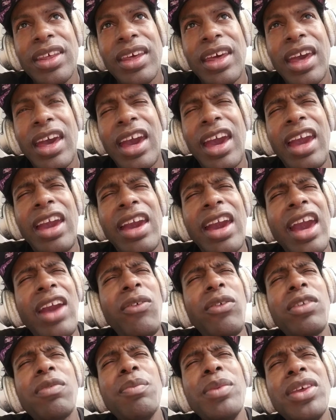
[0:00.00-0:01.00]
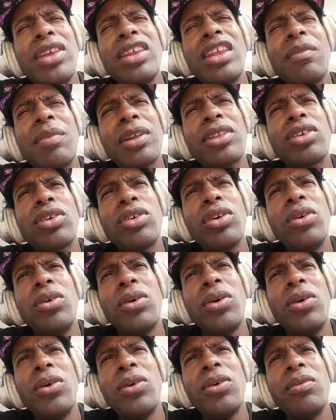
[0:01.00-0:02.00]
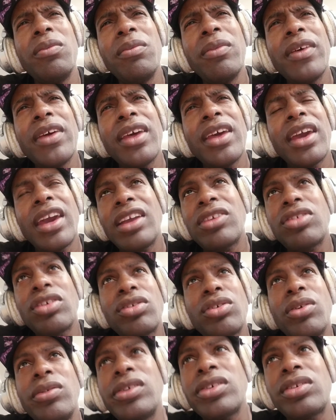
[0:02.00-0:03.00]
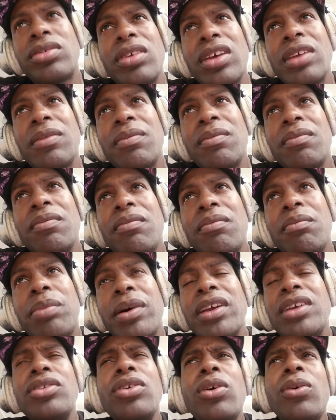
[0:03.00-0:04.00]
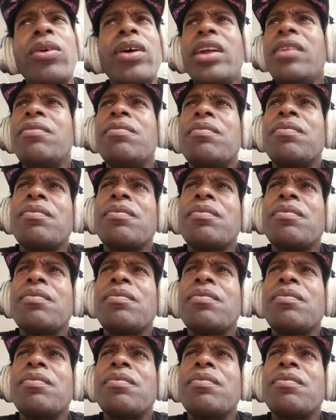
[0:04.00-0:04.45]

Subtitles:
I was immediately about to go home and just go to sleep. But you know what?